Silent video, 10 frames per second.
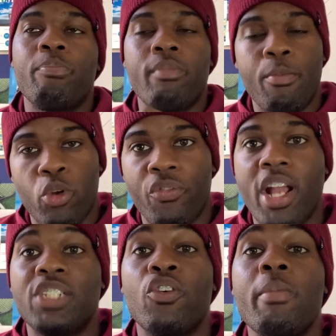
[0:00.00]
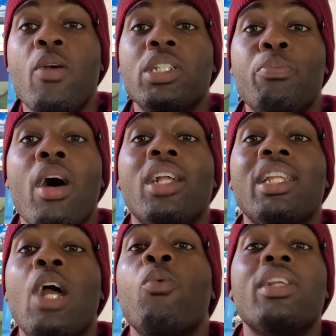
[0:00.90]
Let me rephrase. For me, it was a product
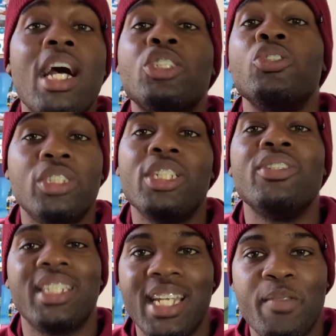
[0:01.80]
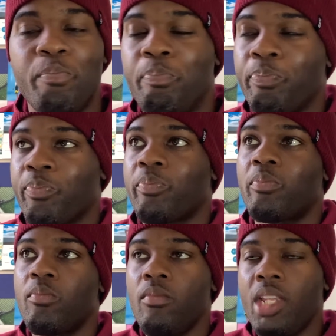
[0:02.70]
that I would not choose to use again.
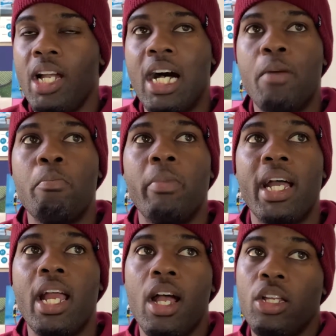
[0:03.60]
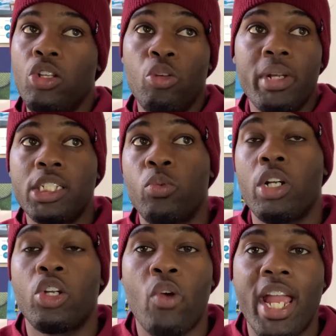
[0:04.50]
But Lumin has
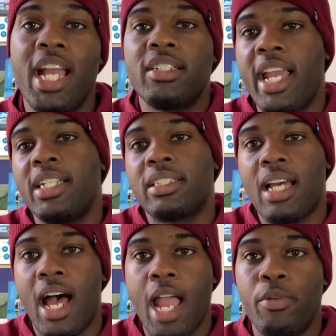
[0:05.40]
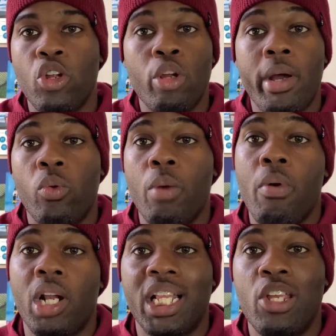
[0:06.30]
worked great. It takes time, no matter what
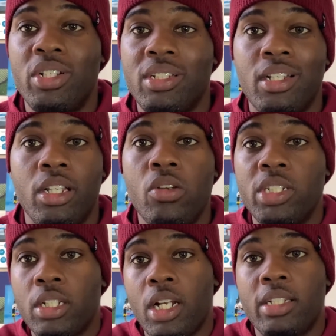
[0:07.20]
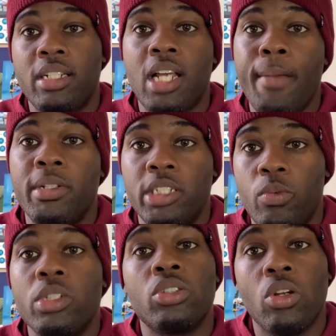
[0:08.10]
product that you decide to use, it's going to take time to see
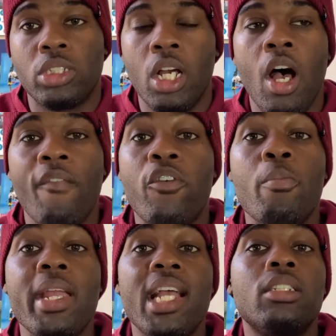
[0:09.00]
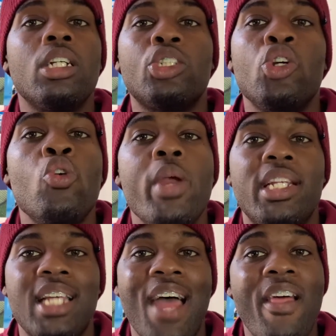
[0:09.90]
results. For me, it took 2
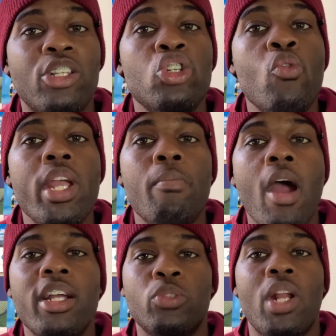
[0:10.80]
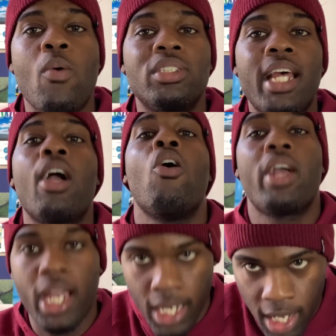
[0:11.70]
weeks. At that 2-week mark is when I was like,
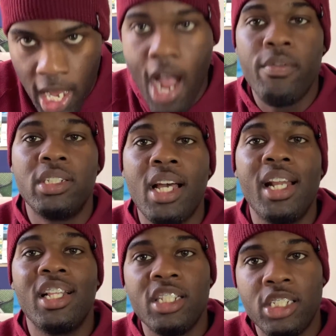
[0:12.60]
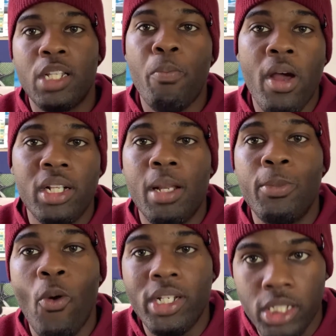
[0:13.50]
okay, I've decided that this is the product that
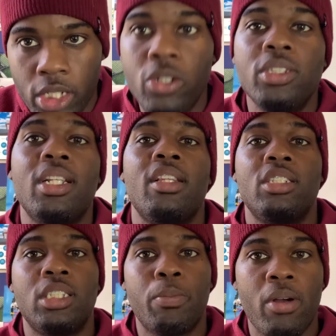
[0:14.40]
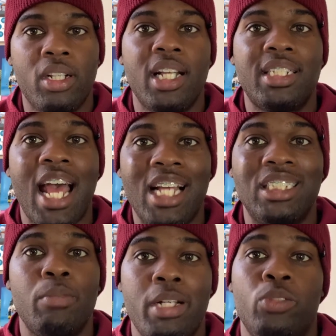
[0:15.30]
I'm going to use. This is the product that
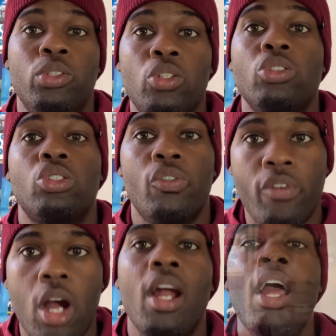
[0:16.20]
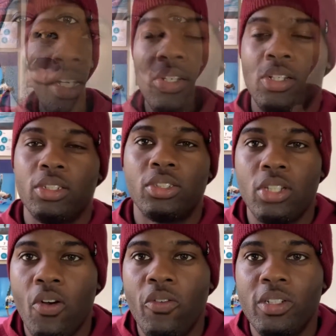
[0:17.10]
has the best results so far.
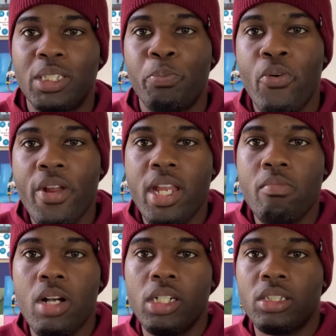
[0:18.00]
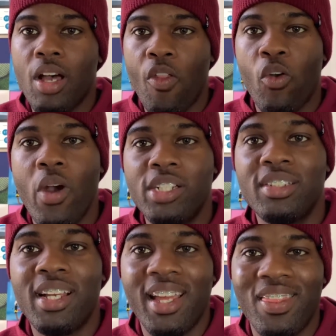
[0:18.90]
So it's pretty much all the
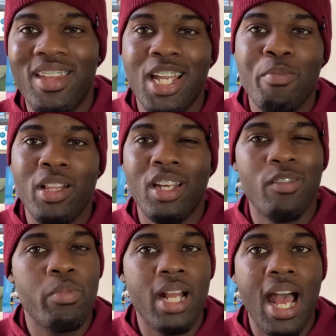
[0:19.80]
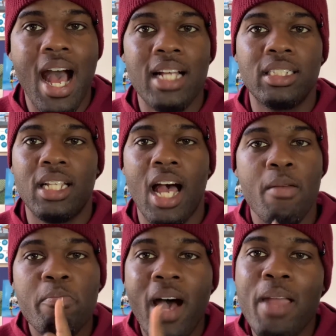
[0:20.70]
questions I can think about that have been asked. I
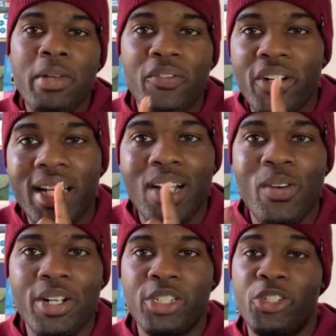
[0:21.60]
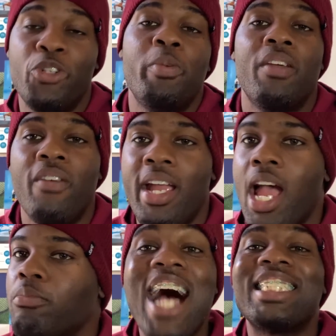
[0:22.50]
might be forgetting one or two, but if I
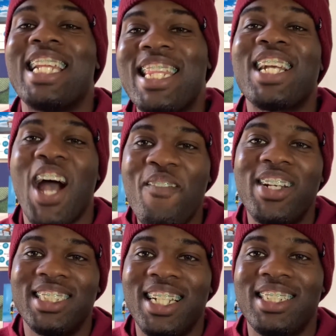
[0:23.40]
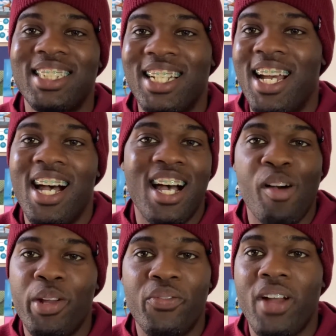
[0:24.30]
am, ask it in the comment section.
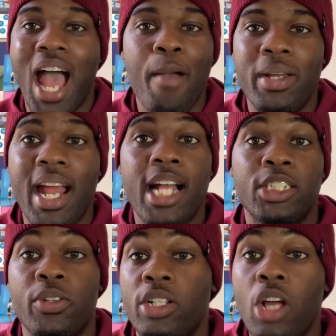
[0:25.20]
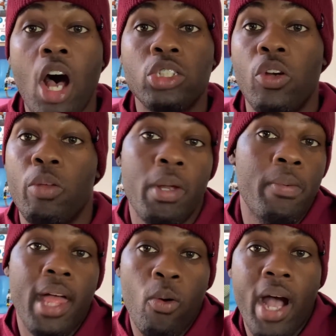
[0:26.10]
I'll be happy to answer. And there's also other
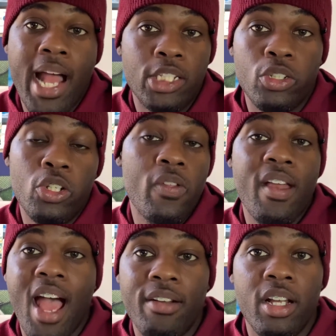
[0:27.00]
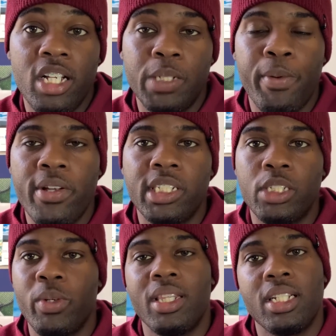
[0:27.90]
people that will answer too that had good
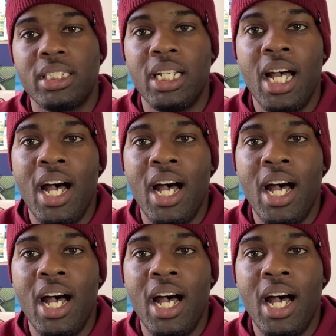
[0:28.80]
experiences with this.